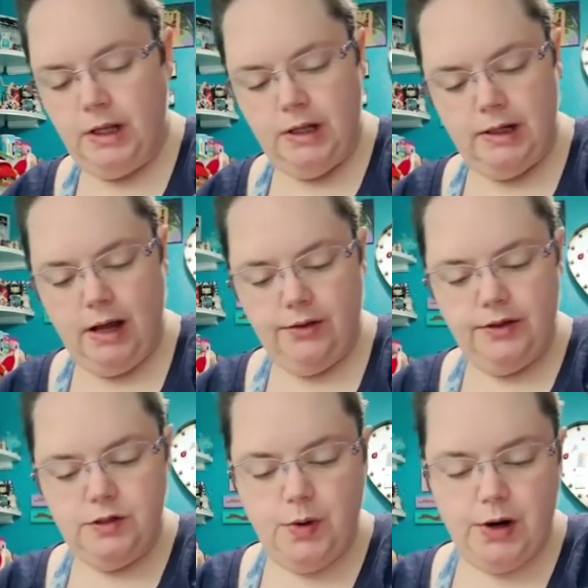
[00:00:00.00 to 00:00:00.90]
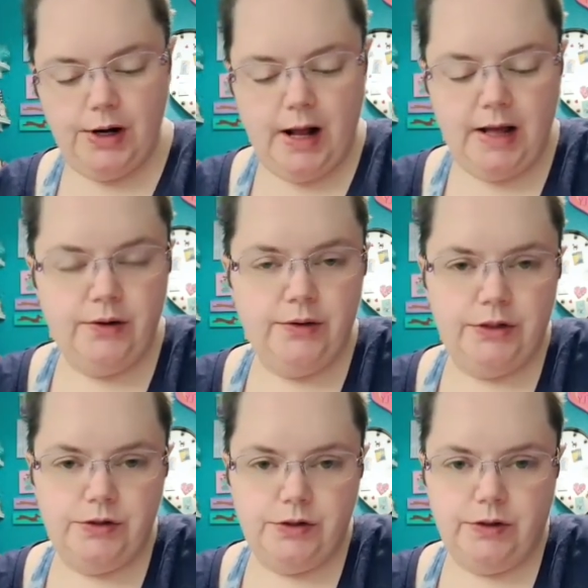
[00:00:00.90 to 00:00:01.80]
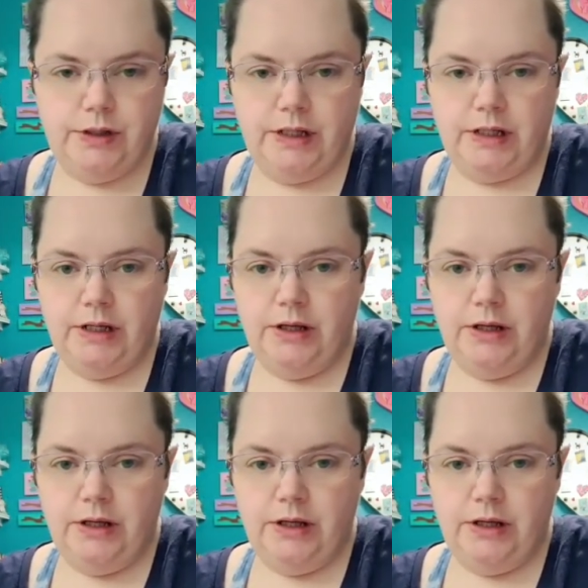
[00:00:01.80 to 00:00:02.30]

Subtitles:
Now this part, I don't usually